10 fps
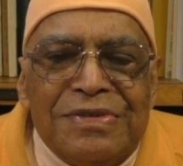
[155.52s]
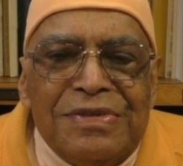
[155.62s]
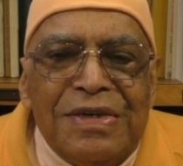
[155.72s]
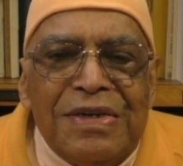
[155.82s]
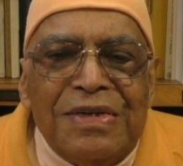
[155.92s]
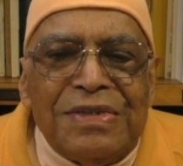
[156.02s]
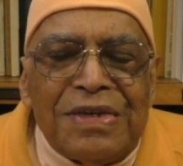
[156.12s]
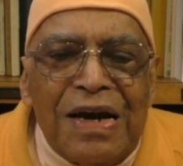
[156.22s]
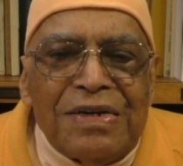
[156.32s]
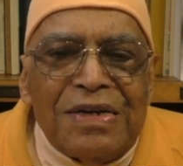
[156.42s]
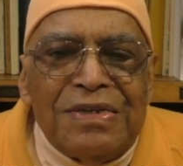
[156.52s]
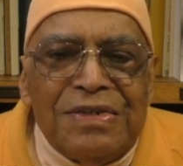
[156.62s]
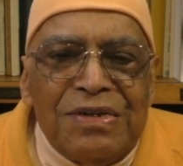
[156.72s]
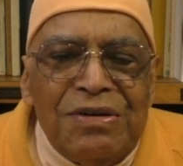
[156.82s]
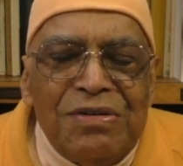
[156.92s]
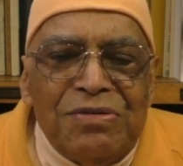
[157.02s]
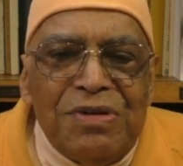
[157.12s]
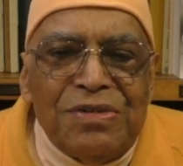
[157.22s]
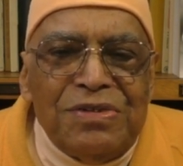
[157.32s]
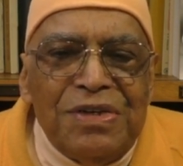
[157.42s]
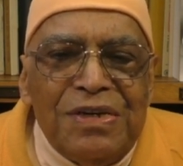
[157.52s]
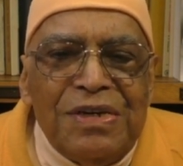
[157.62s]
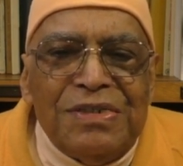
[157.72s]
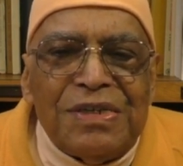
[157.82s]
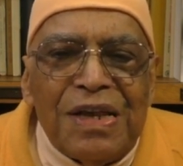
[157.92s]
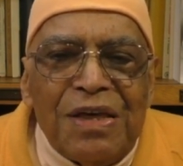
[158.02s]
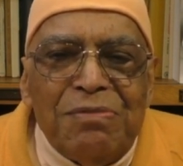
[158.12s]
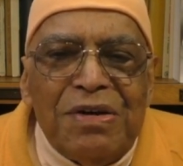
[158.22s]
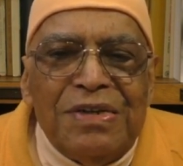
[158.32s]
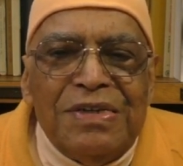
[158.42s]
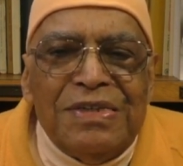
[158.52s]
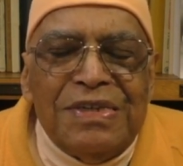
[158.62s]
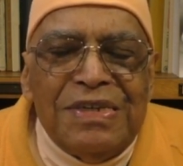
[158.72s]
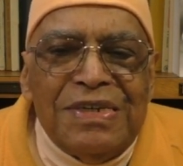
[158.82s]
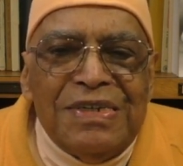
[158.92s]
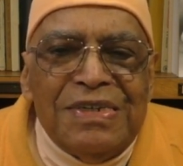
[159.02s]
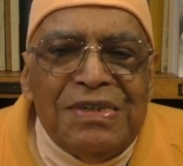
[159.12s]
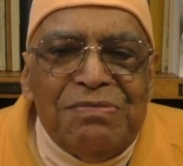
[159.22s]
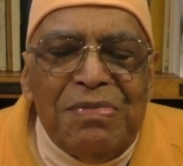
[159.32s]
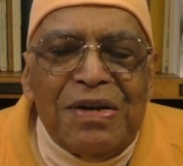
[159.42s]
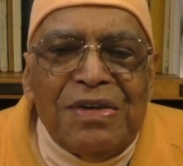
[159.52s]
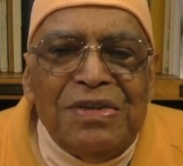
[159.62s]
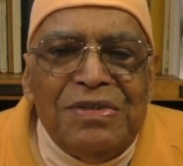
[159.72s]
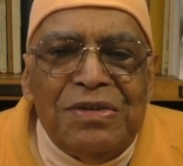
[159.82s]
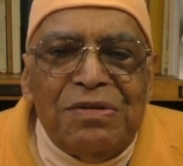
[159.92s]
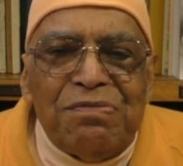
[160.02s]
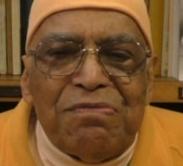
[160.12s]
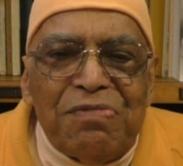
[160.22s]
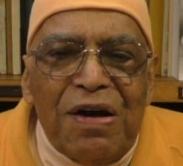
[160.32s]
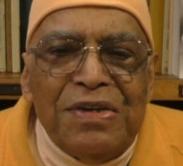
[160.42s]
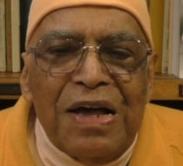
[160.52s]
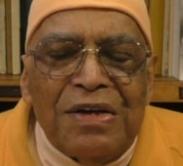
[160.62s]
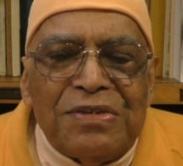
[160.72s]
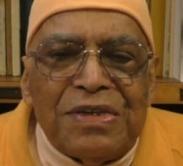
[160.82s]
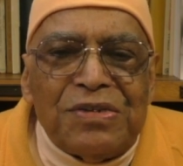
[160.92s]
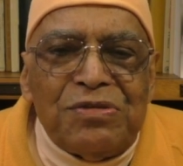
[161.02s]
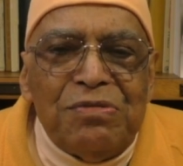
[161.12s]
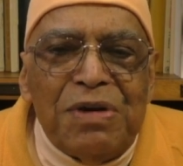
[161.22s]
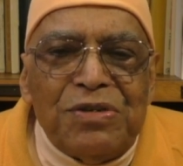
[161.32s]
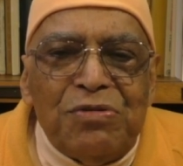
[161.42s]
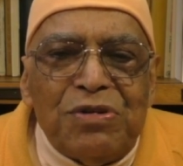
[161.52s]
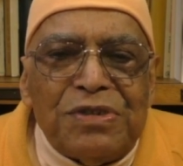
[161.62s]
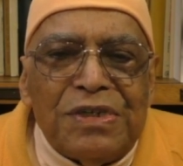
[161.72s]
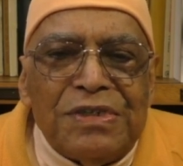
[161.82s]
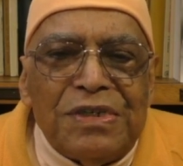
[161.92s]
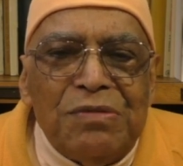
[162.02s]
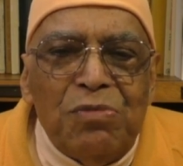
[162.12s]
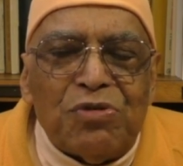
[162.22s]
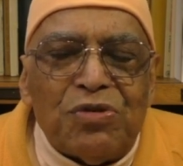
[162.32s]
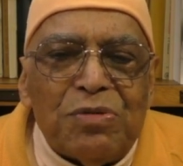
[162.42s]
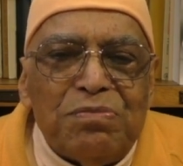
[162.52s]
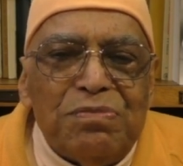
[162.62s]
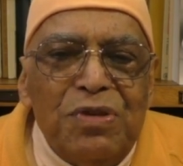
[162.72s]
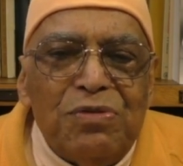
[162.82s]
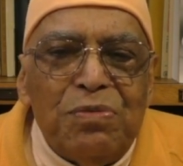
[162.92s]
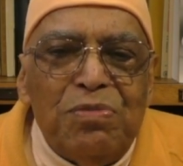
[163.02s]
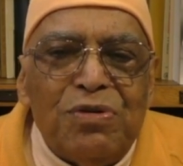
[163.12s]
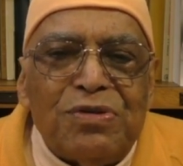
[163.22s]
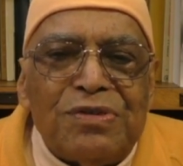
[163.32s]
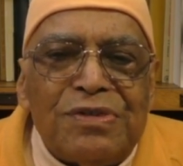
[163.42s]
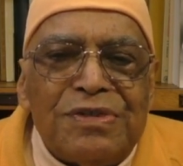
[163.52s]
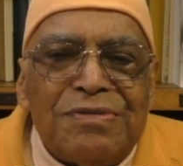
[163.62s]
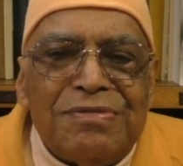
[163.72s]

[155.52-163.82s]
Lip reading: Then I started going to a children's library, but I did not find answers to my questions in most of those books.